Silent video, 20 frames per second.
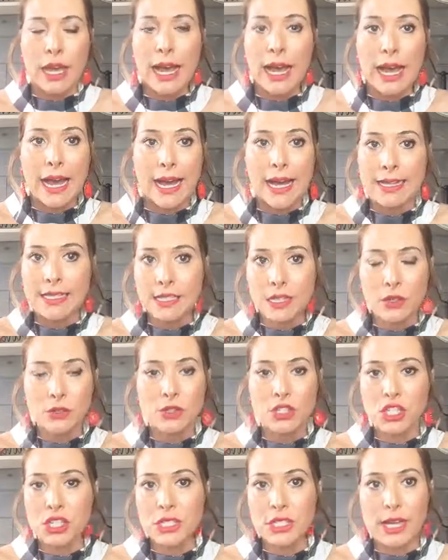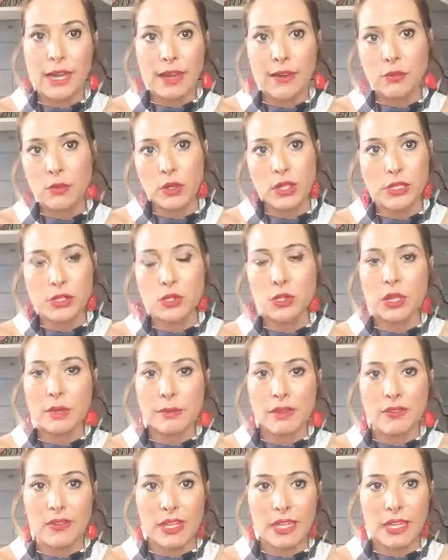I don't just have one stream
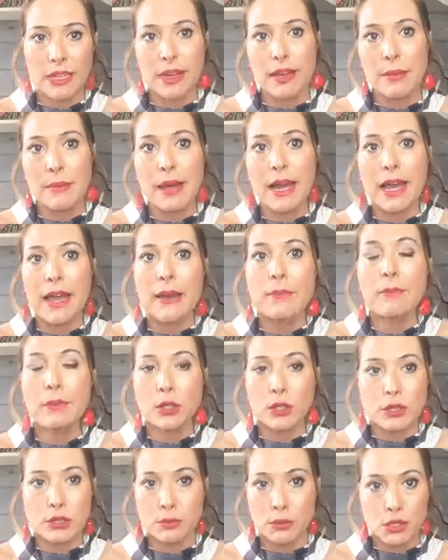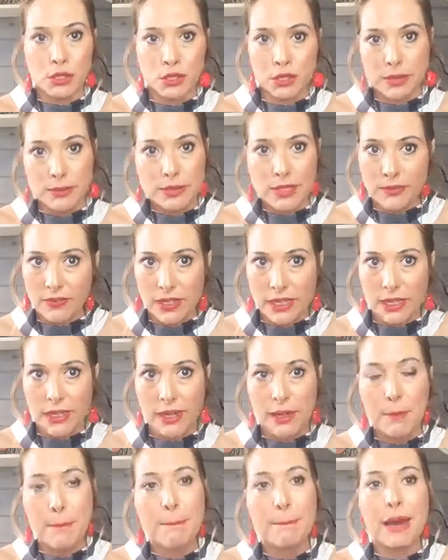of income. I have multiple streams of
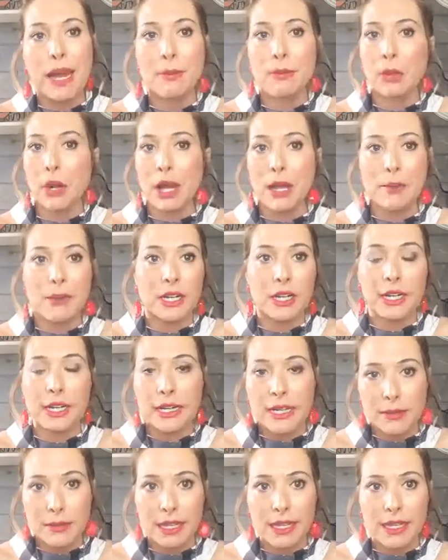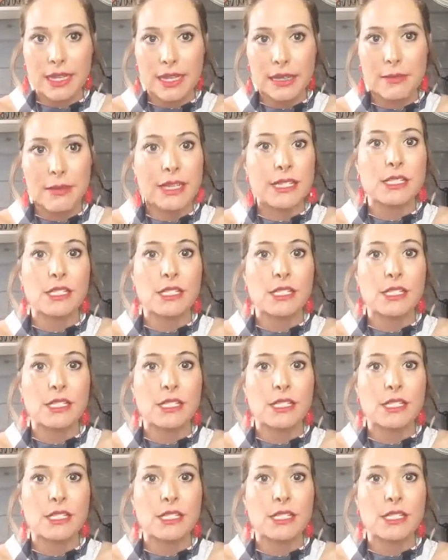income. My primary MLM is